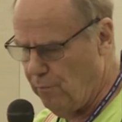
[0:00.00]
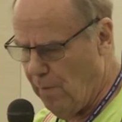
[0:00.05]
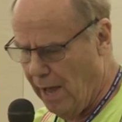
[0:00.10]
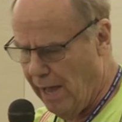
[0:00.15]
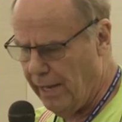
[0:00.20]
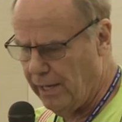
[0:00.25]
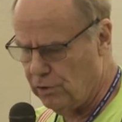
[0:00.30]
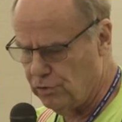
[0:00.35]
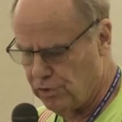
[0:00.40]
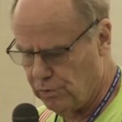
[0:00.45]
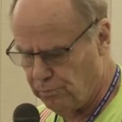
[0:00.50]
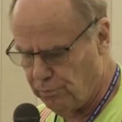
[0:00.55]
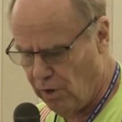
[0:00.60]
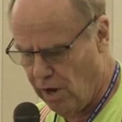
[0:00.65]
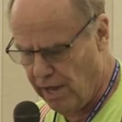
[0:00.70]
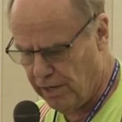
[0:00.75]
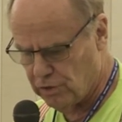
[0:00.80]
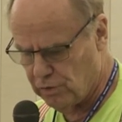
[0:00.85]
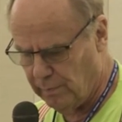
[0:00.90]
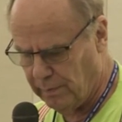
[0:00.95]
miles
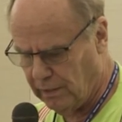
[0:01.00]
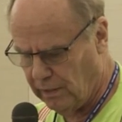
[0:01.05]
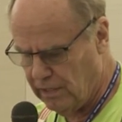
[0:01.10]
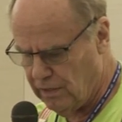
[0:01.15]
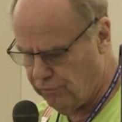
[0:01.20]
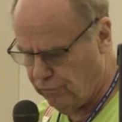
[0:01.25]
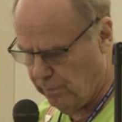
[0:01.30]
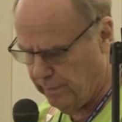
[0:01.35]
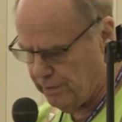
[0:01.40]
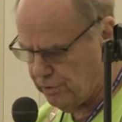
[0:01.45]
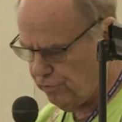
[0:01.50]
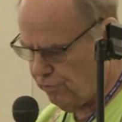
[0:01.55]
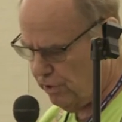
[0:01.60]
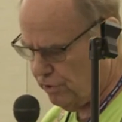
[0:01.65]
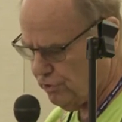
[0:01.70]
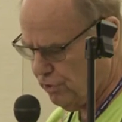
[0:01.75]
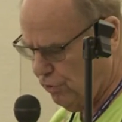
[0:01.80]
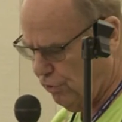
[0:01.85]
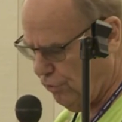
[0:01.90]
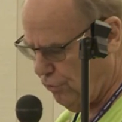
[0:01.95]
approximately from
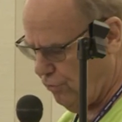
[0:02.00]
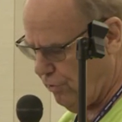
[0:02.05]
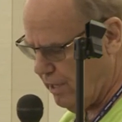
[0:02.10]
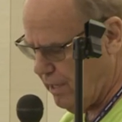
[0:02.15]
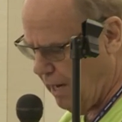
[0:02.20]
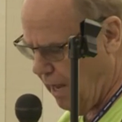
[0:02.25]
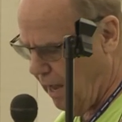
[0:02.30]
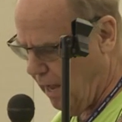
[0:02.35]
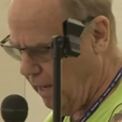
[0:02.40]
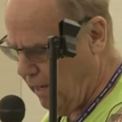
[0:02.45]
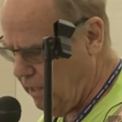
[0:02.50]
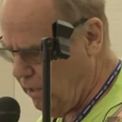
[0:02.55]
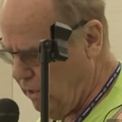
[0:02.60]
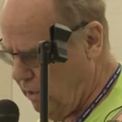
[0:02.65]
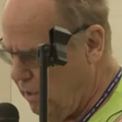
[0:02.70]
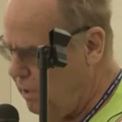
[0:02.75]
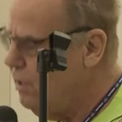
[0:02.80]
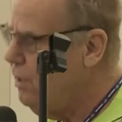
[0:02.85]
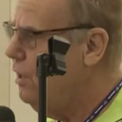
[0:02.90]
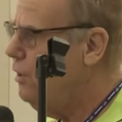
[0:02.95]
instruction 39
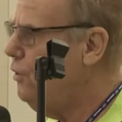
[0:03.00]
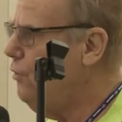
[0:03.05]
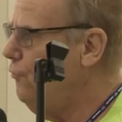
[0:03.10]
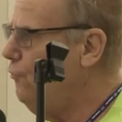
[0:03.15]
to